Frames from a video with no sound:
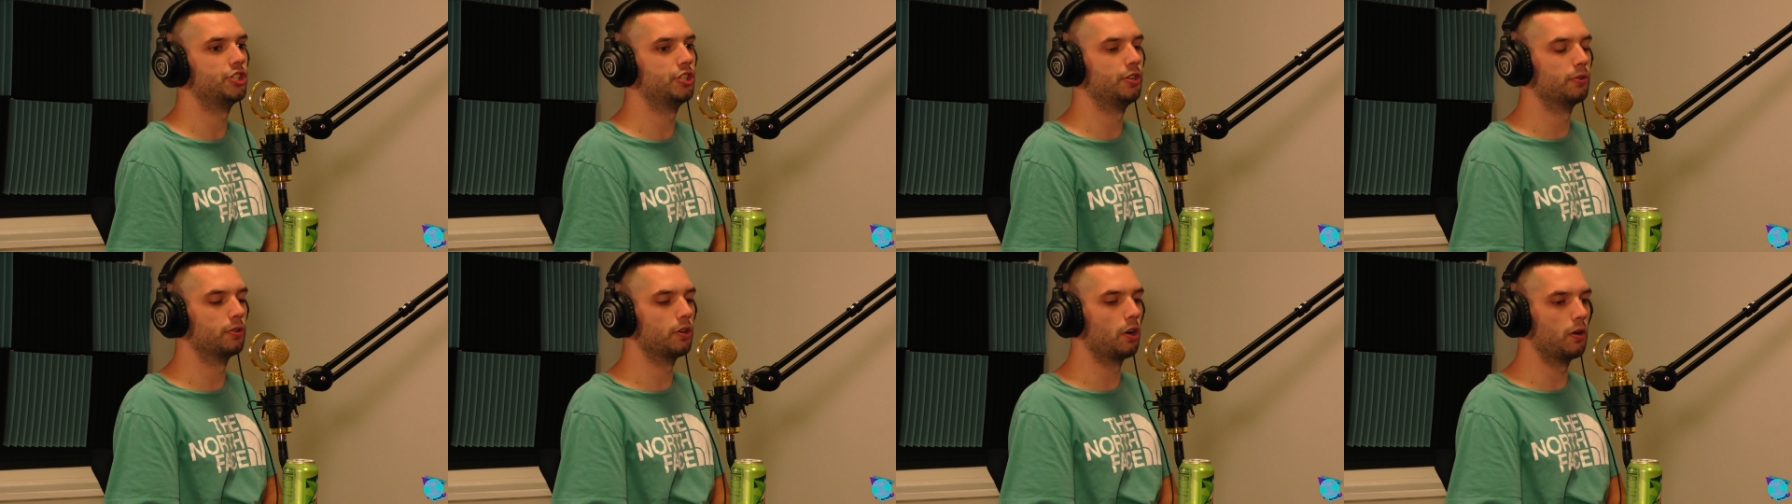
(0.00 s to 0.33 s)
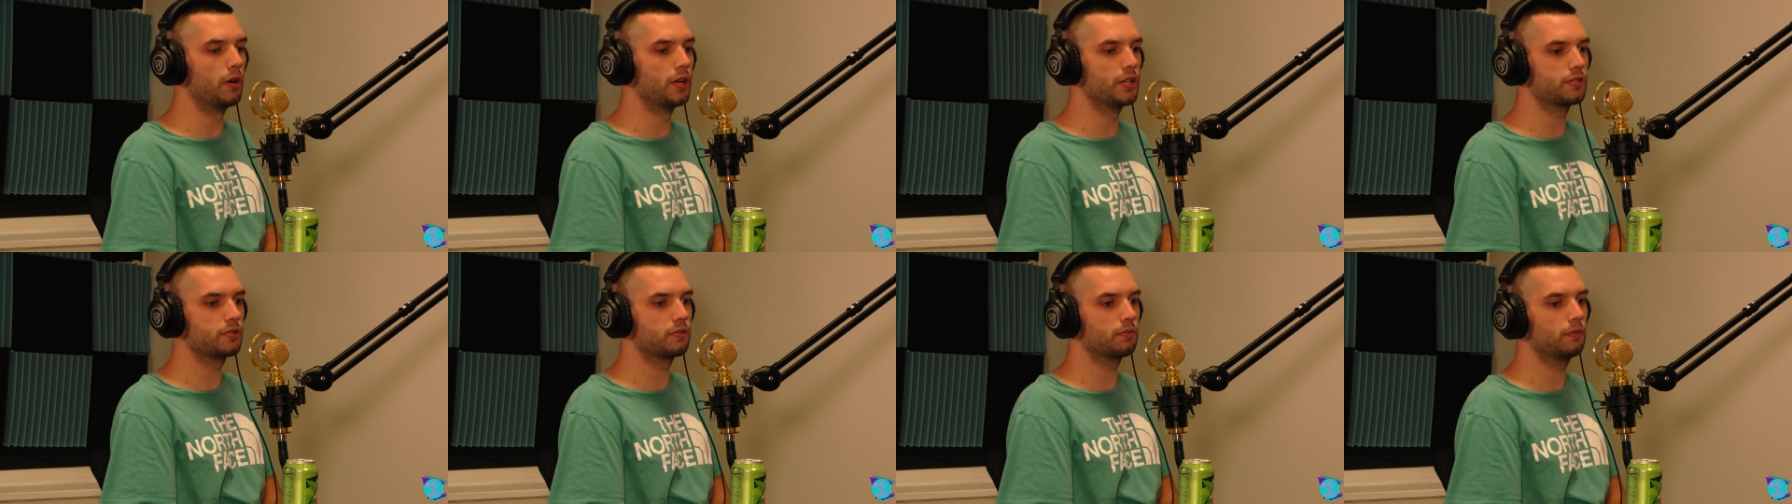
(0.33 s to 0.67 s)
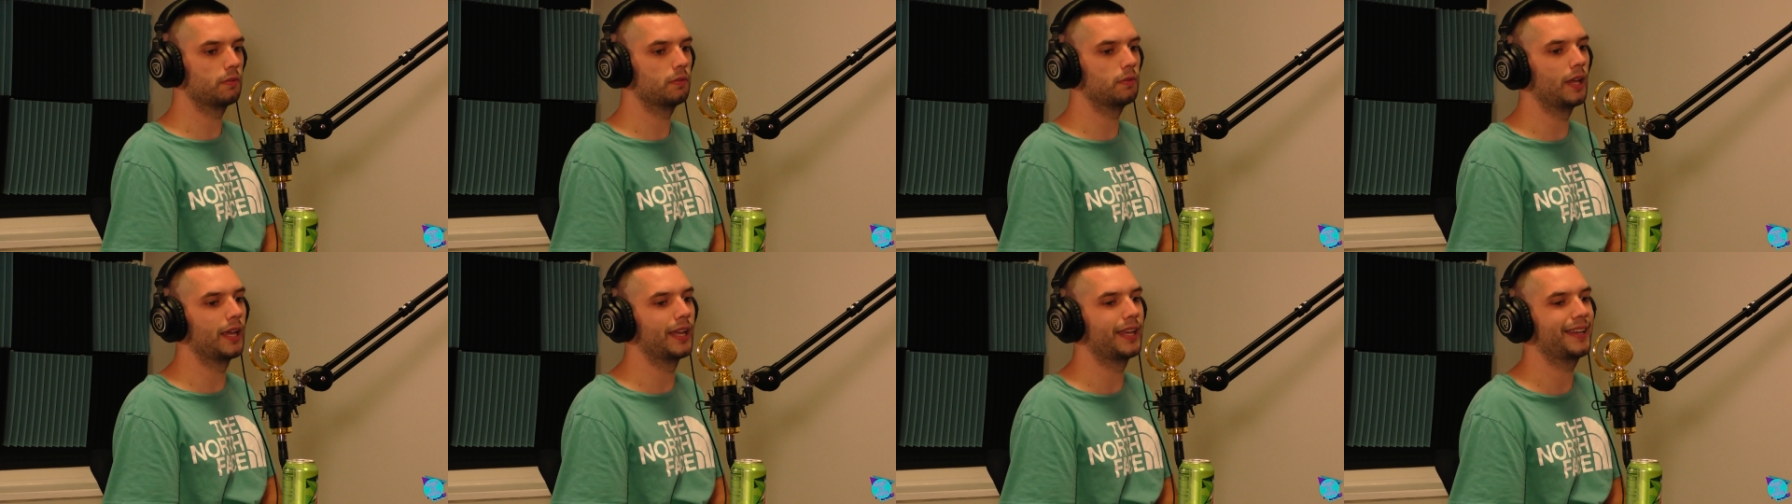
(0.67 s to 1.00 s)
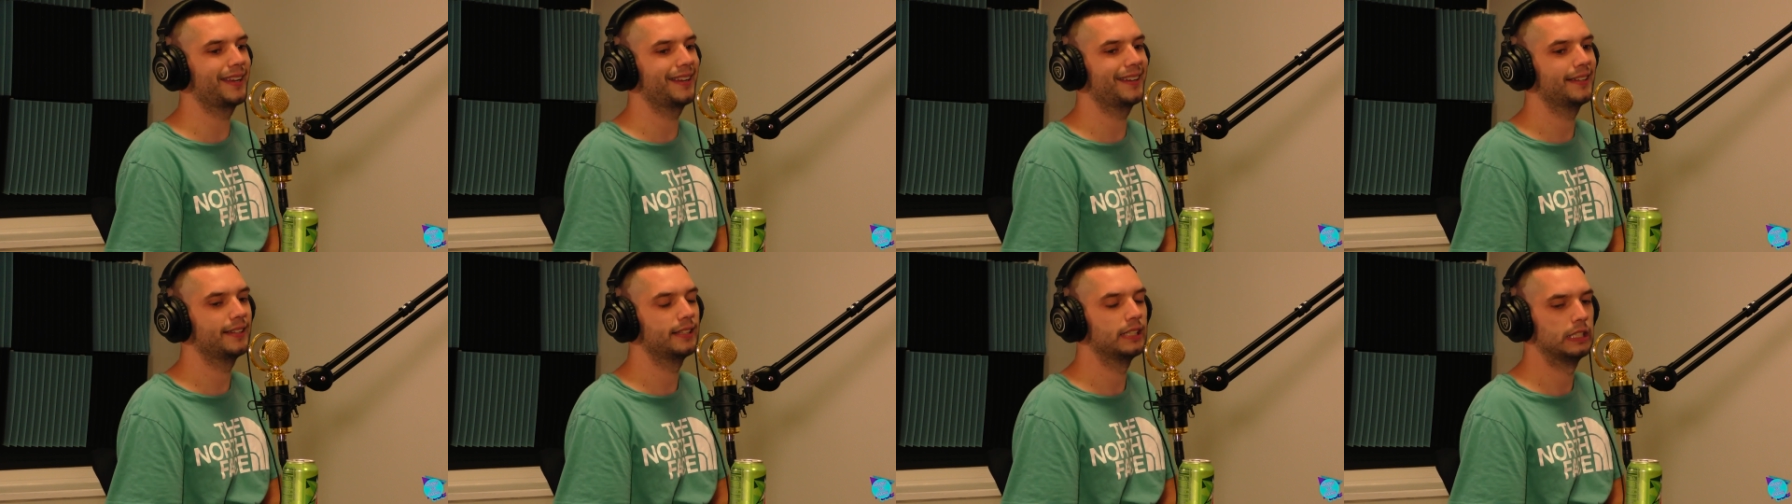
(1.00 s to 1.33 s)
would always
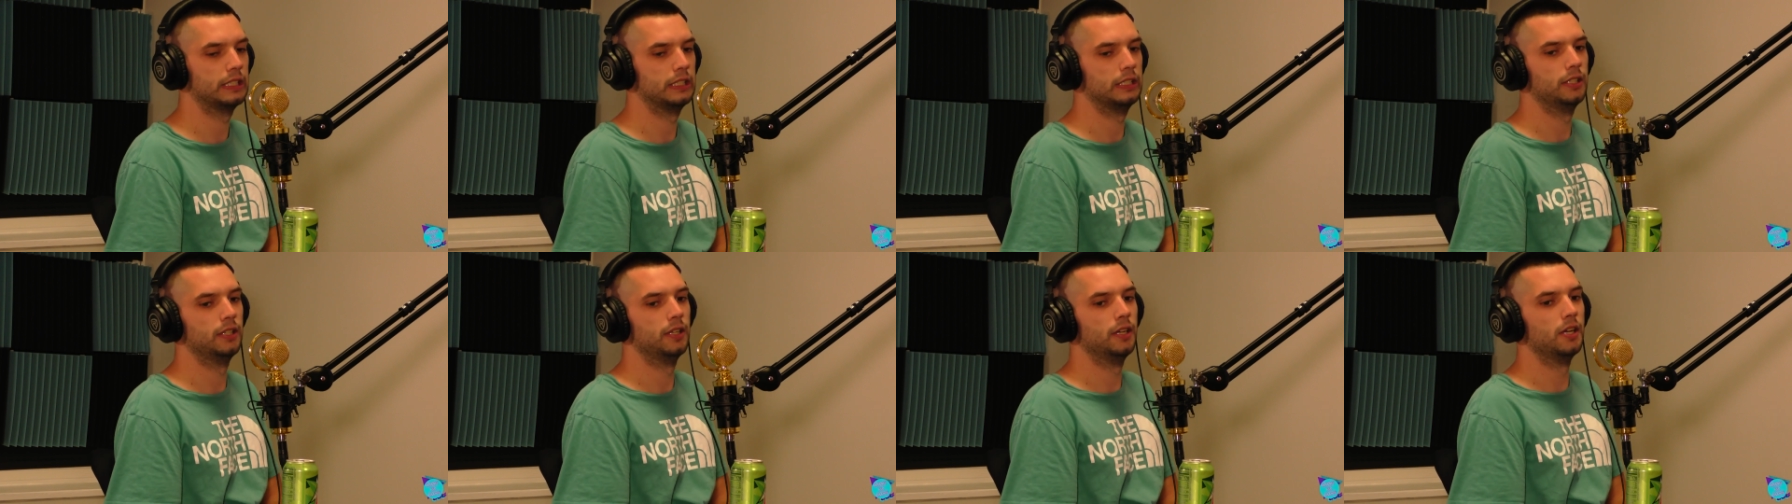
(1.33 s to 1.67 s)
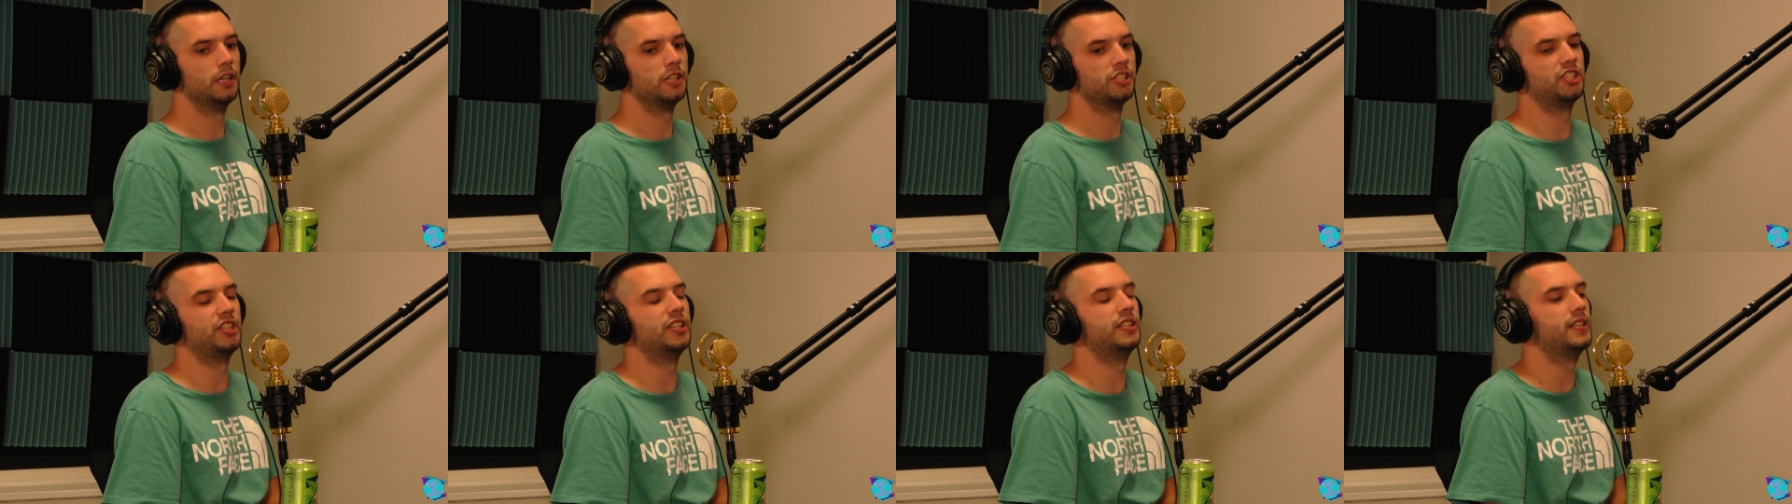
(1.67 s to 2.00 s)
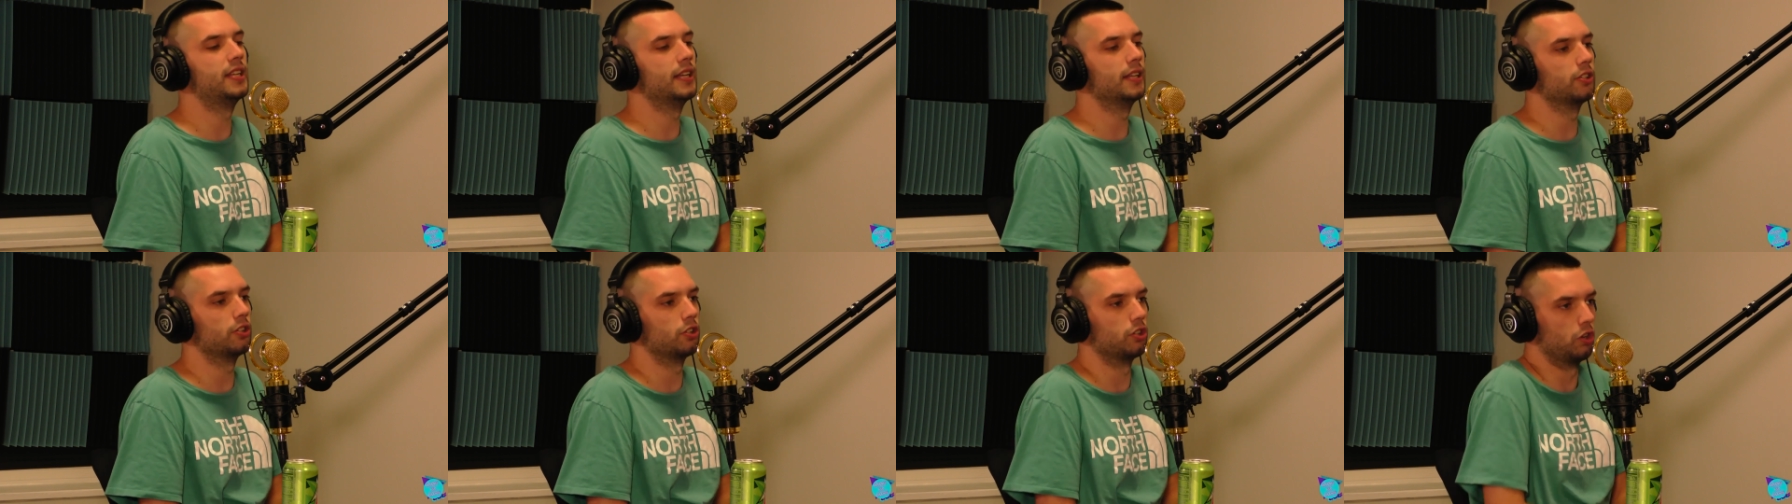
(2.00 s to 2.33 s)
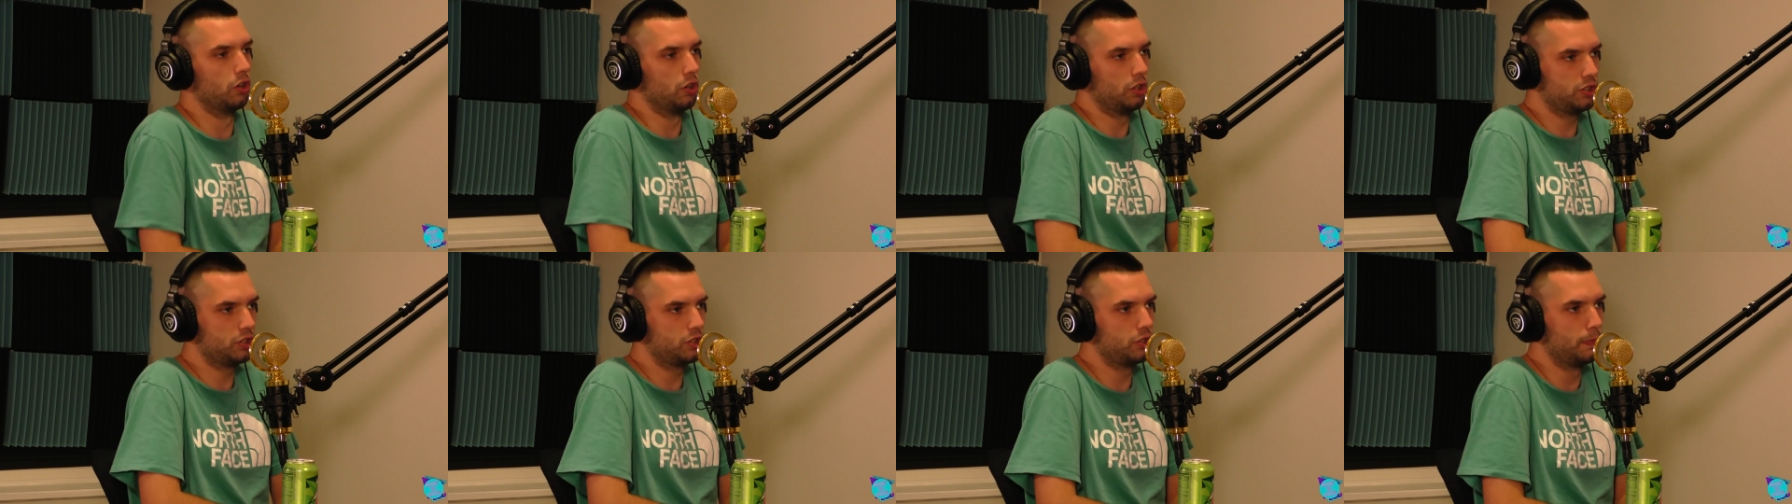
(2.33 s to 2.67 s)
like, she didn't
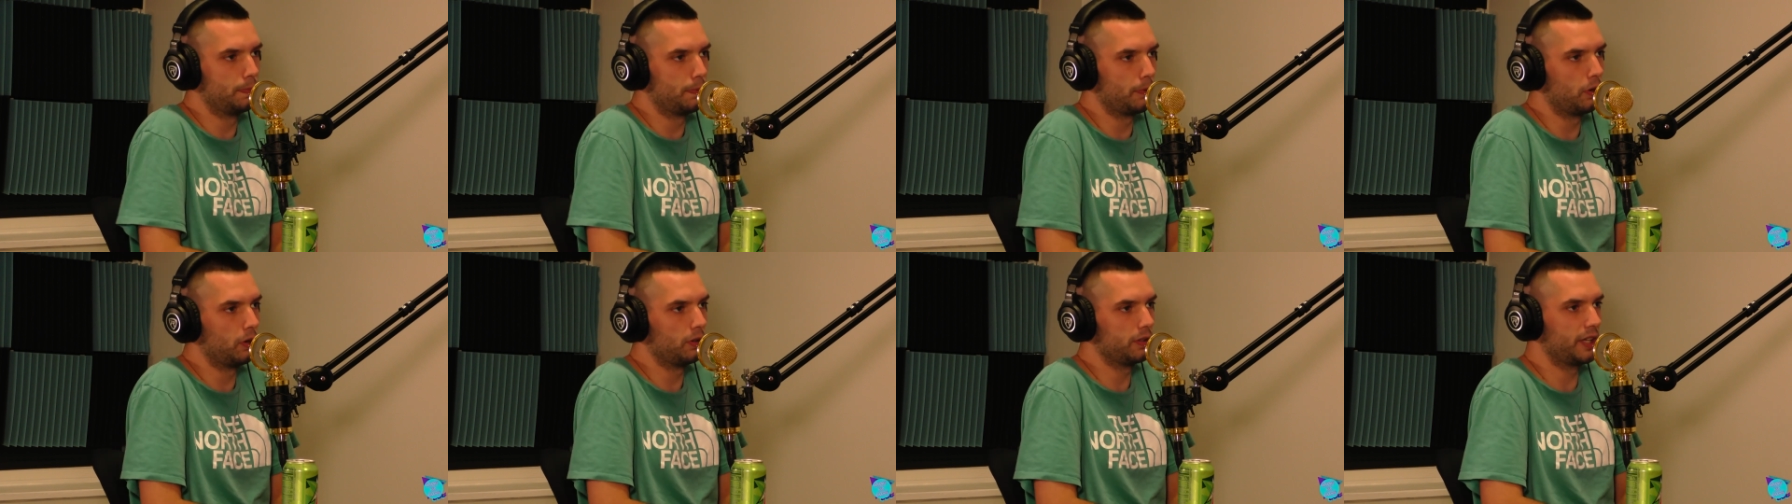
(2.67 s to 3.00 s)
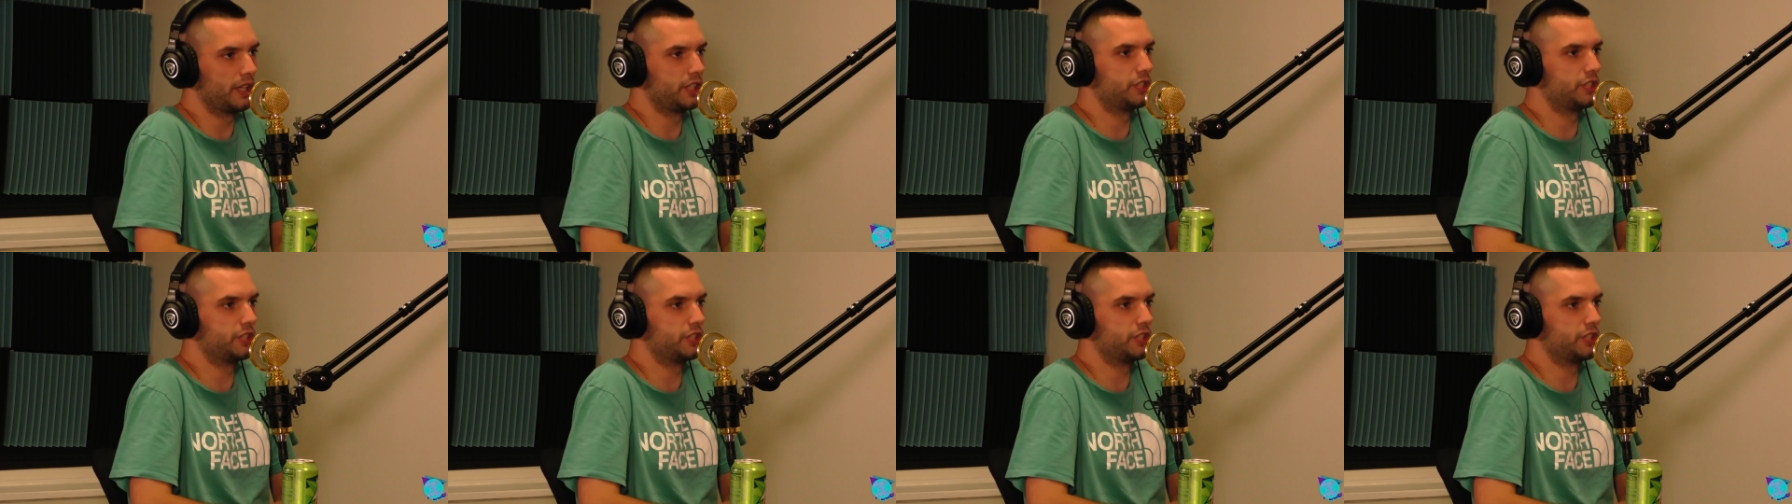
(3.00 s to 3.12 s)
look super old.